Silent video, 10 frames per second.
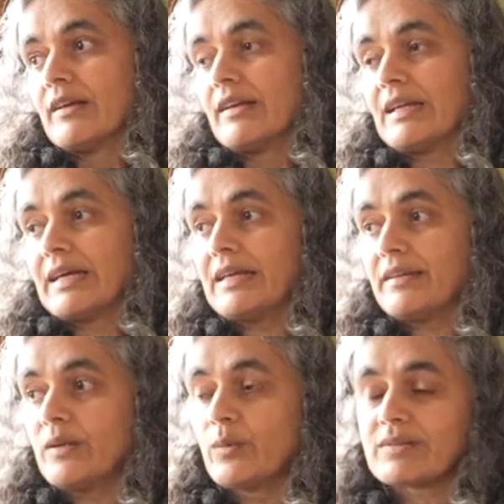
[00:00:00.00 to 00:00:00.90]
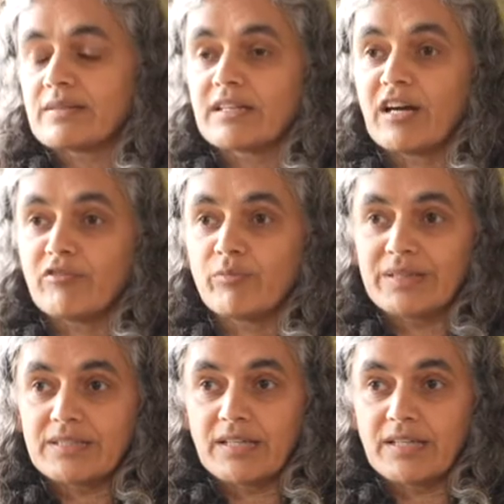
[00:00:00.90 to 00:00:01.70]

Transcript: Lahiri was a government